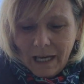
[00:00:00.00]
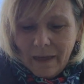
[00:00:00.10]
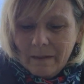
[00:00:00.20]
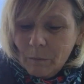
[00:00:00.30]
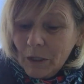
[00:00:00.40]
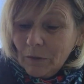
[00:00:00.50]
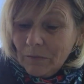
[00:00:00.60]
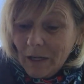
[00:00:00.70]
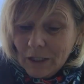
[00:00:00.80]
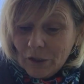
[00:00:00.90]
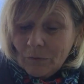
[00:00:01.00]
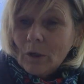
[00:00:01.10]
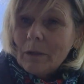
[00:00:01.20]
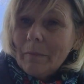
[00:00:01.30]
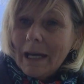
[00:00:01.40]
And then when you find you've
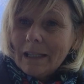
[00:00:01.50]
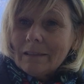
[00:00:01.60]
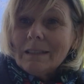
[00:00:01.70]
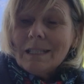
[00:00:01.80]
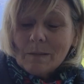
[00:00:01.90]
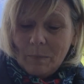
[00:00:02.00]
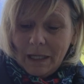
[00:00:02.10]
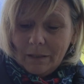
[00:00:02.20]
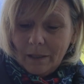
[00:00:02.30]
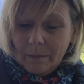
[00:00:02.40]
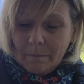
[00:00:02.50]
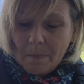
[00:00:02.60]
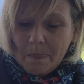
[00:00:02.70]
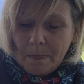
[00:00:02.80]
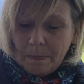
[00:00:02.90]
automatically sped up,
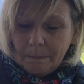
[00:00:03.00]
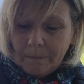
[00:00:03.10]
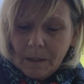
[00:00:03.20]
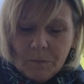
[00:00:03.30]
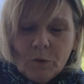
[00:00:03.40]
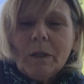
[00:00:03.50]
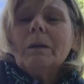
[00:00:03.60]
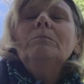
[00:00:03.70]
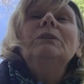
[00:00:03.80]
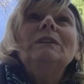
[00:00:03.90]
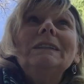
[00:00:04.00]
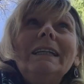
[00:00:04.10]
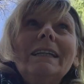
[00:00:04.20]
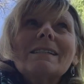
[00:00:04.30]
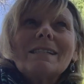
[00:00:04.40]
come to a
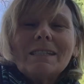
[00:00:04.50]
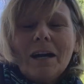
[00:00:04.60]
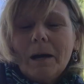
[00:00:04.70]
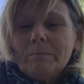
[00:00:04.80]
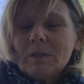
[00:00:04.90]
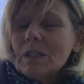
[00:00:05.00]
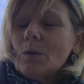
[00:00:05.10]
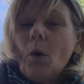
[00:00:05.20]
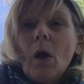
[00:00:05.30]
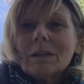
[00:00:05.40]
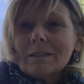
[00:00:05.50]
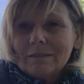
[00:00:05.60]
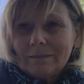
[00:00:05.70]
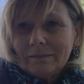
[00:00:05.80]
complete stop. Just halt.